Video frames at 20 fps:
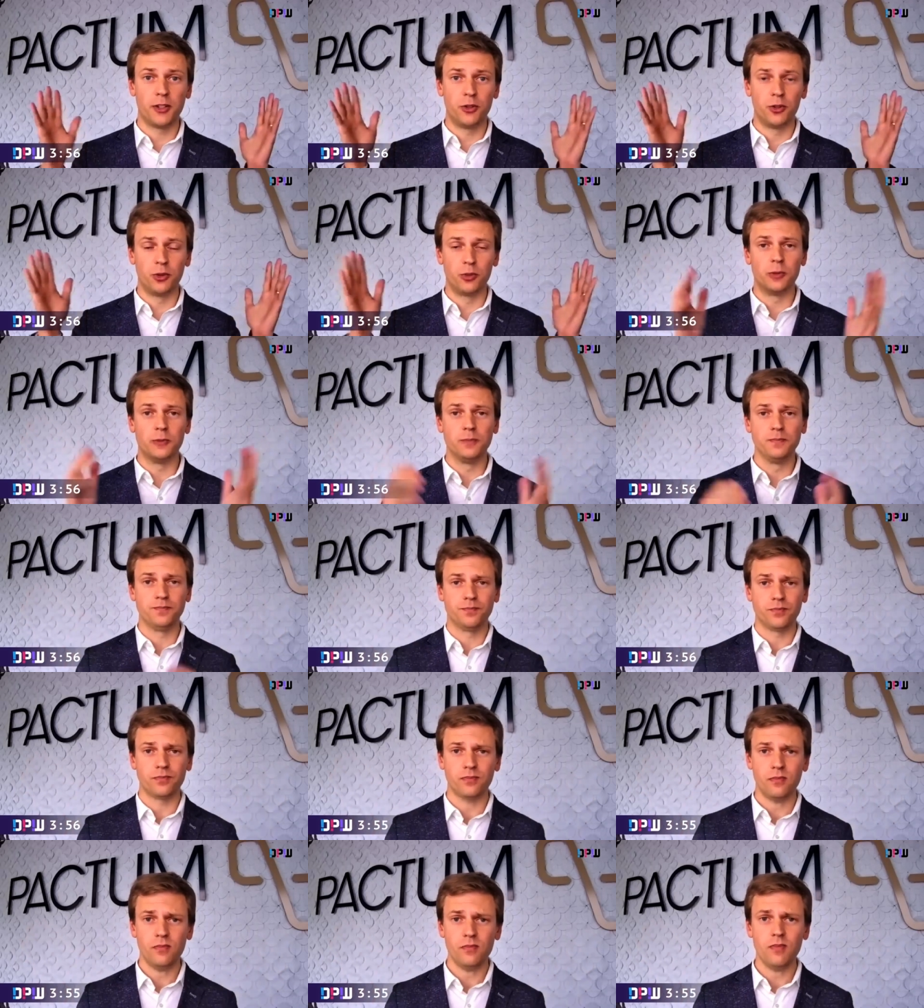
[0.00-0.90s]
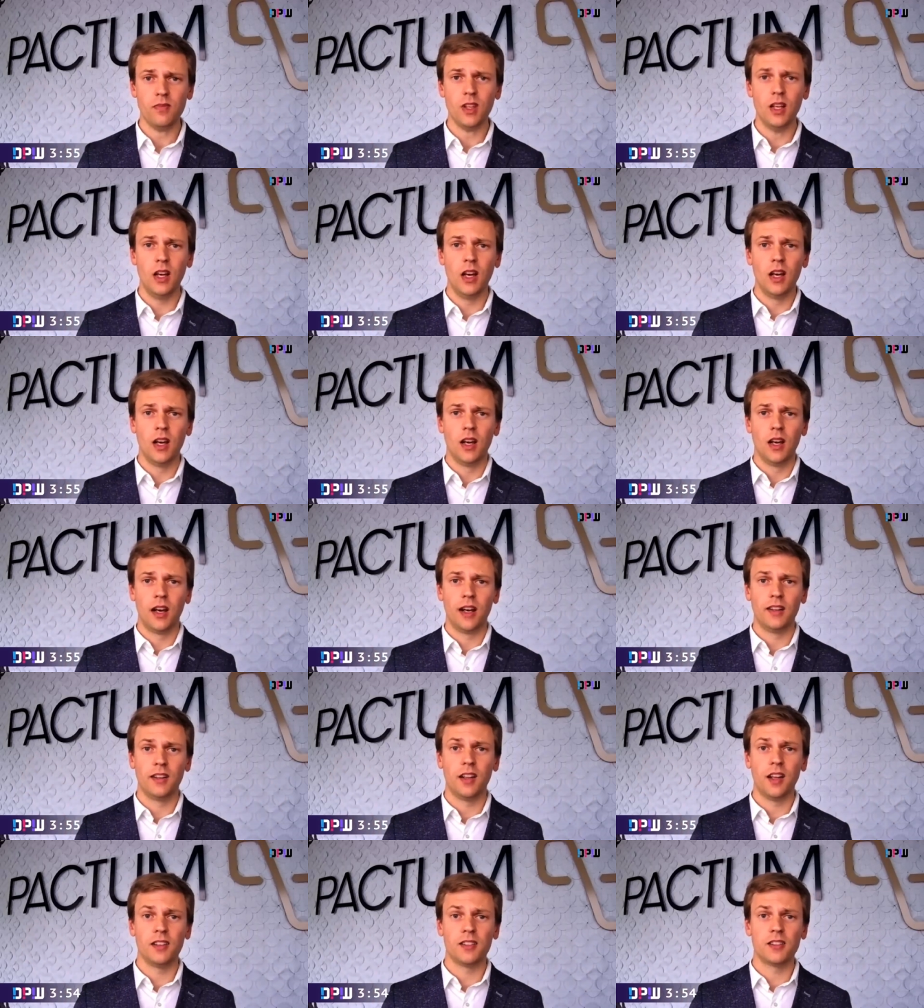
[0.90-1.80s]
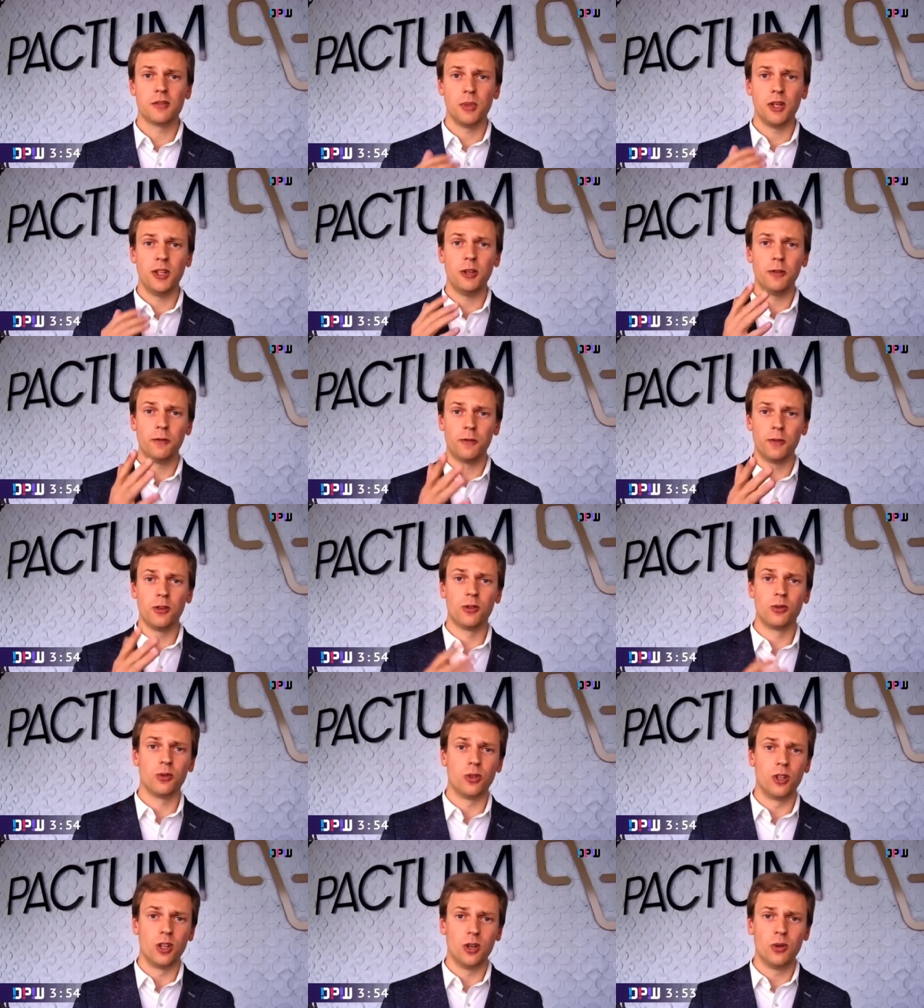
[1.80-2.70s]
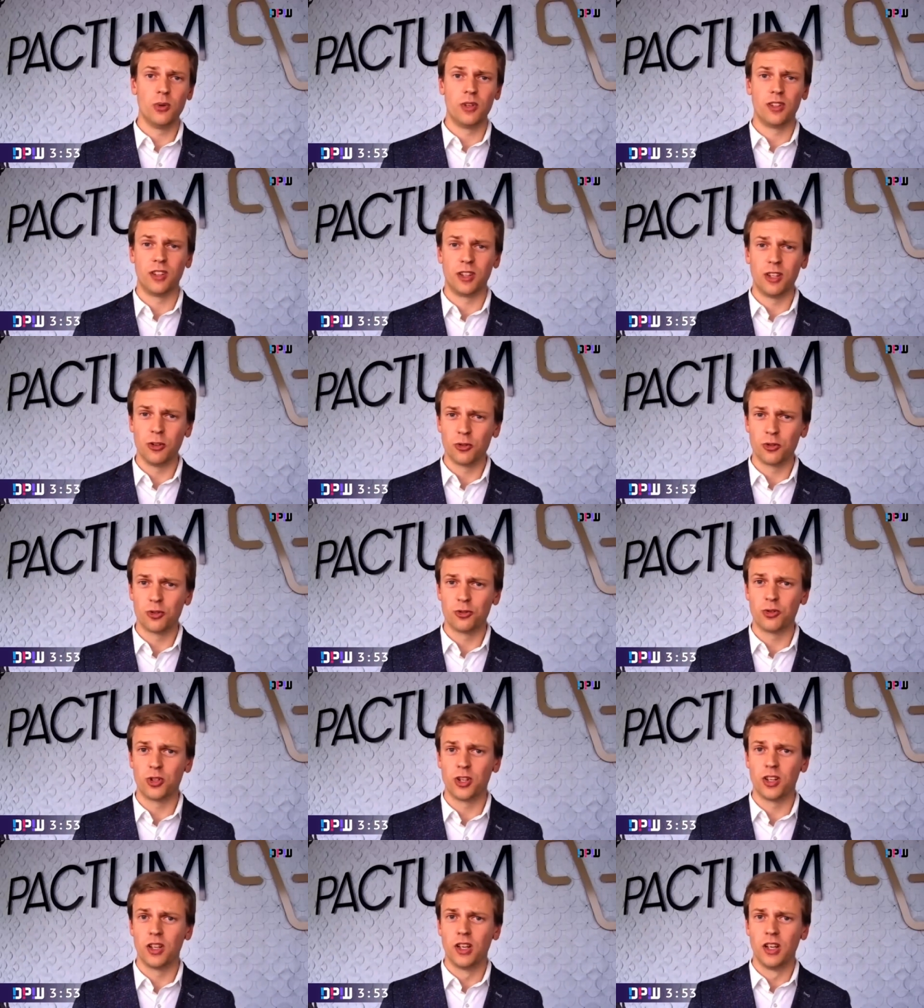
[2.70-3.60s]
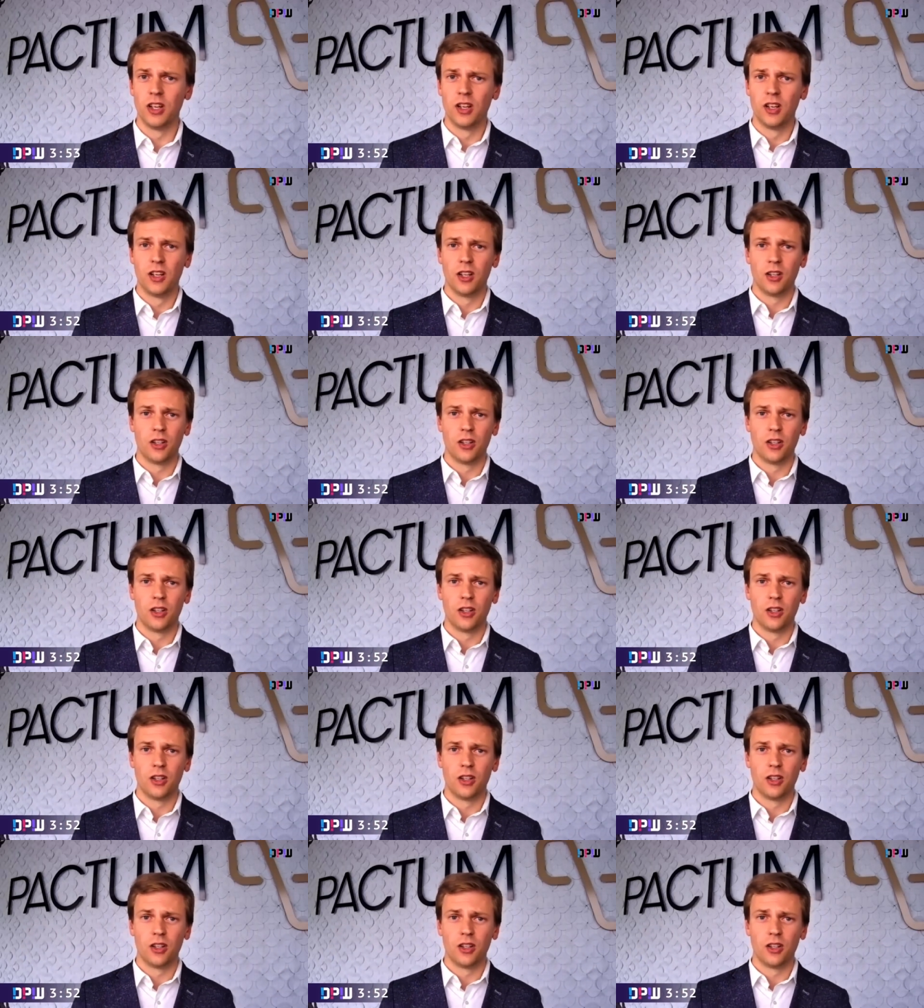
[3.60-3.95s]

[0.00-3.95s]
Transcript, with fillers: Pactum. And as many of you know in the industry,